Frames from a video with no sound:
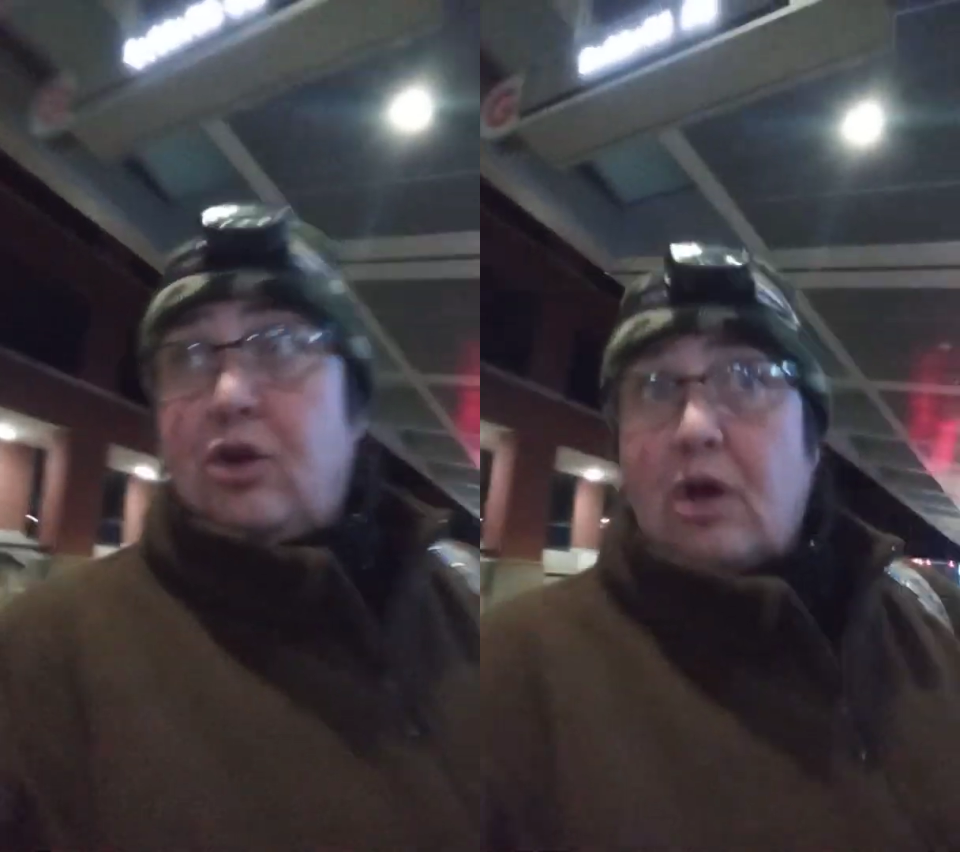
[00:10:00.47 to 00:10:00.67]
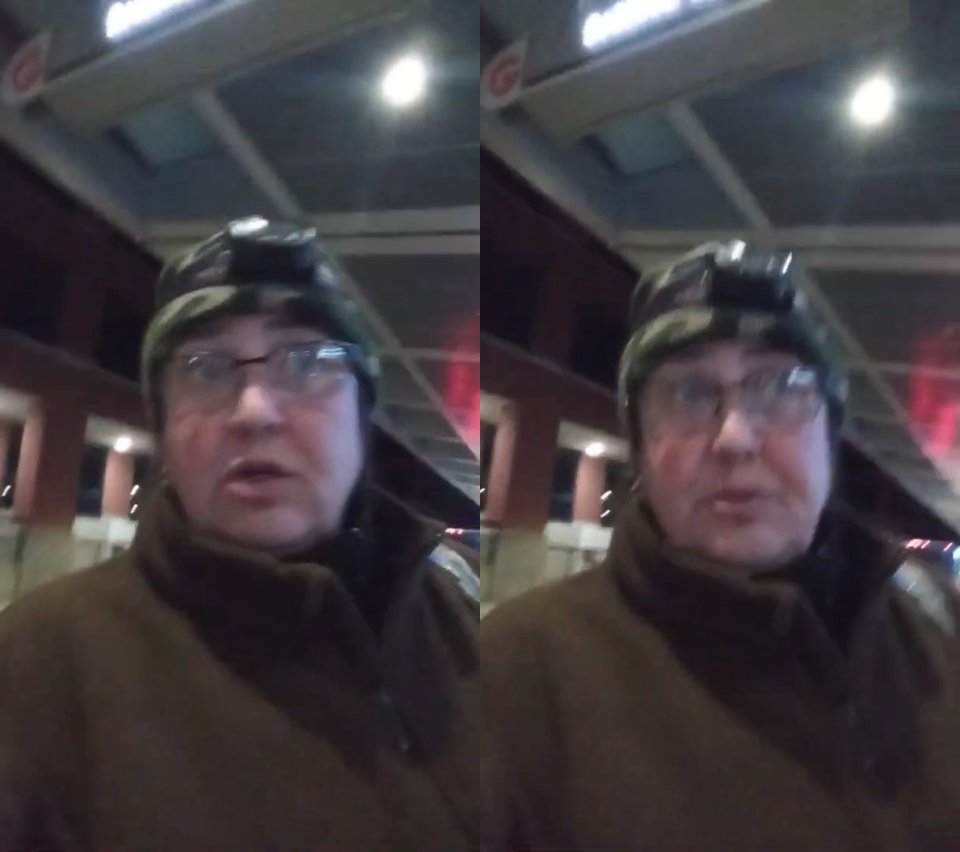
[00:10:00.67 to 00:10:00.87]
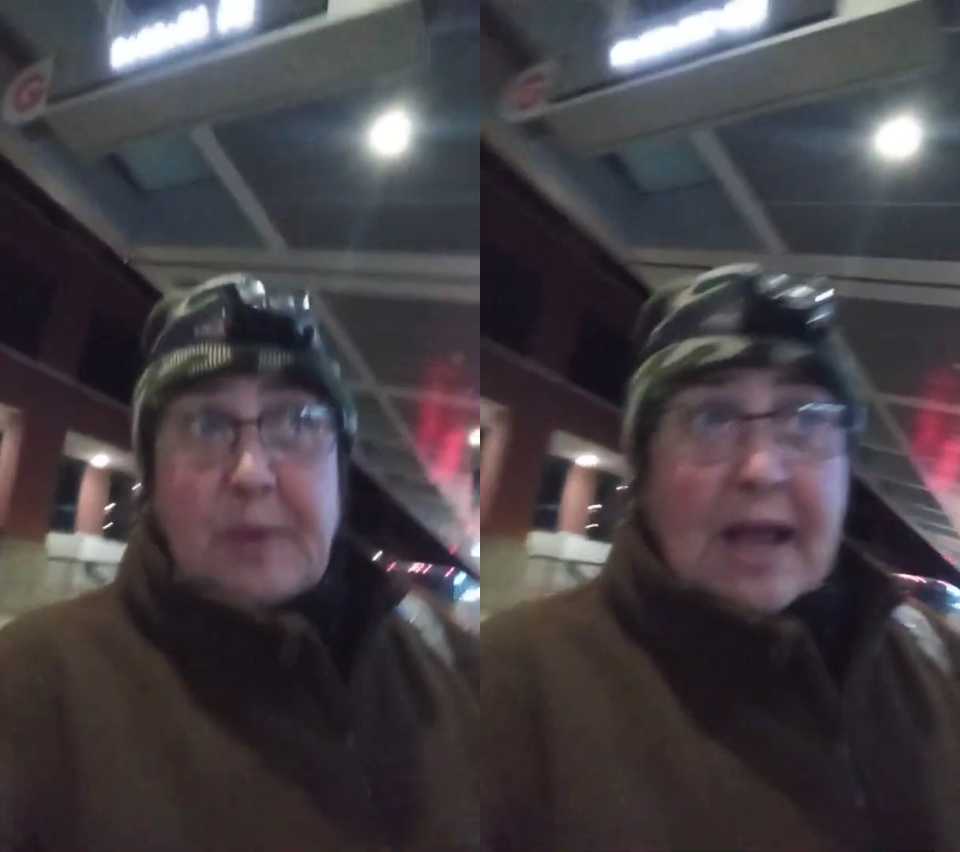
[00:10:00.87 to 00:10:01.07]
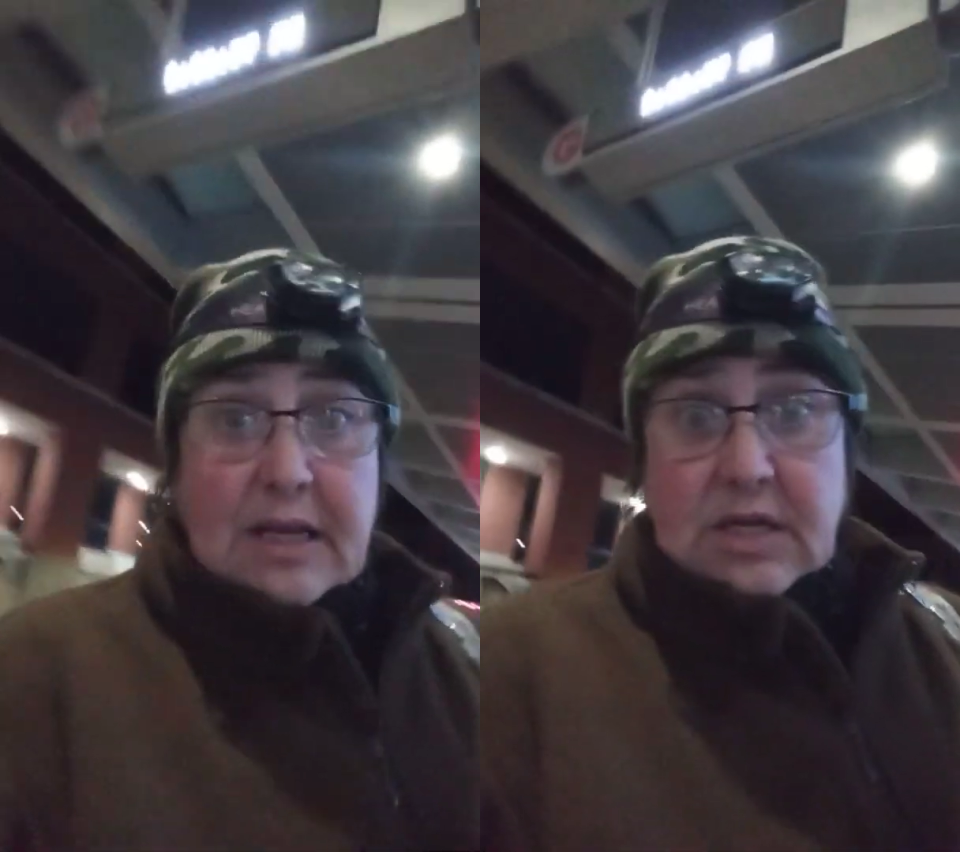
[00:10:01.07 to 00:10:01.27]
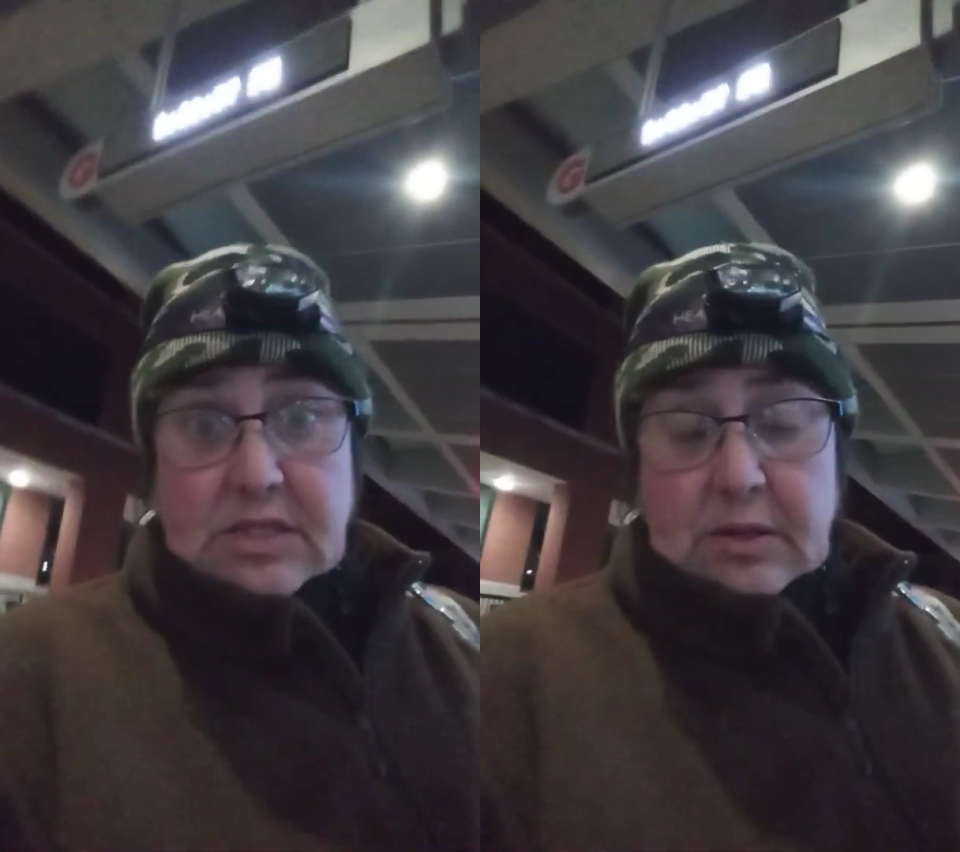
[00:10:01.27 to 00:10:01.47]
You know it's
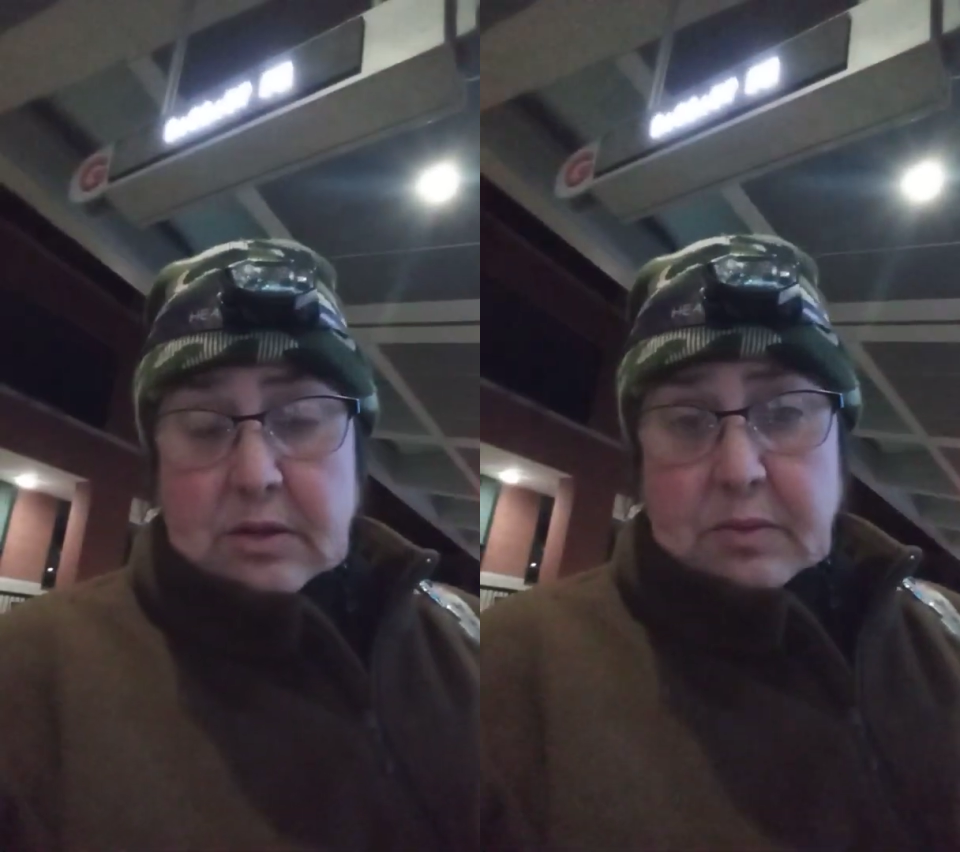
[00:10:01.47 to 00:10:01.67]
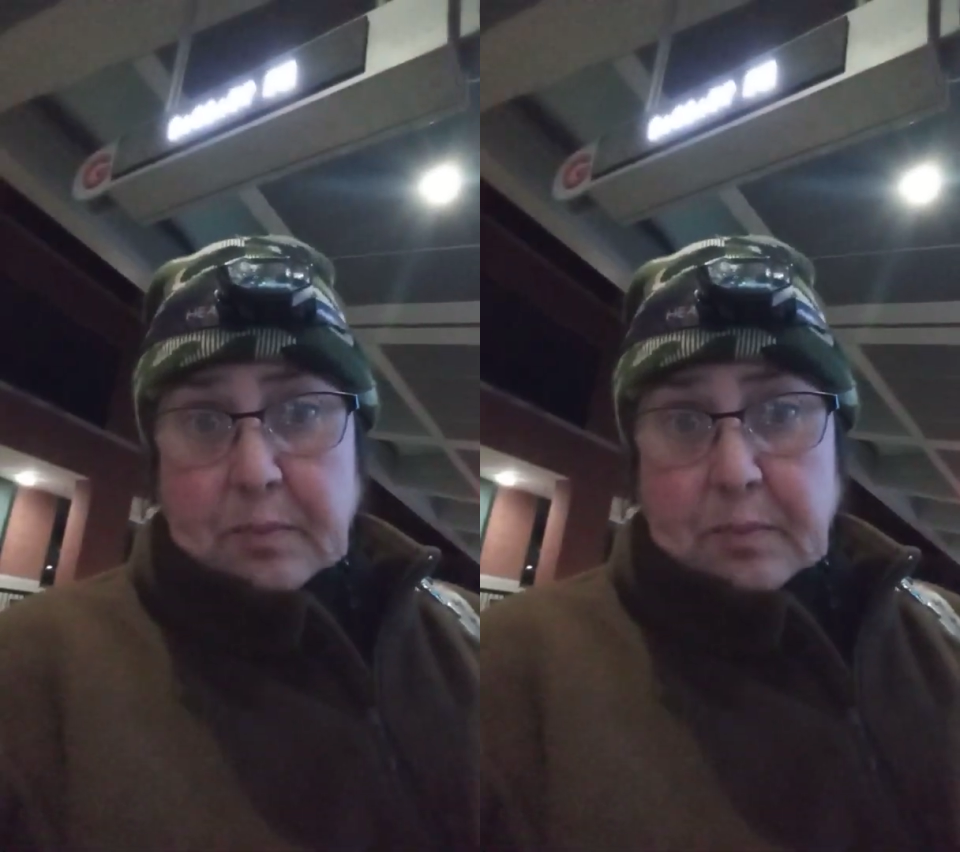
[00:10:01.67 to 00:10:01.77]
packed because the,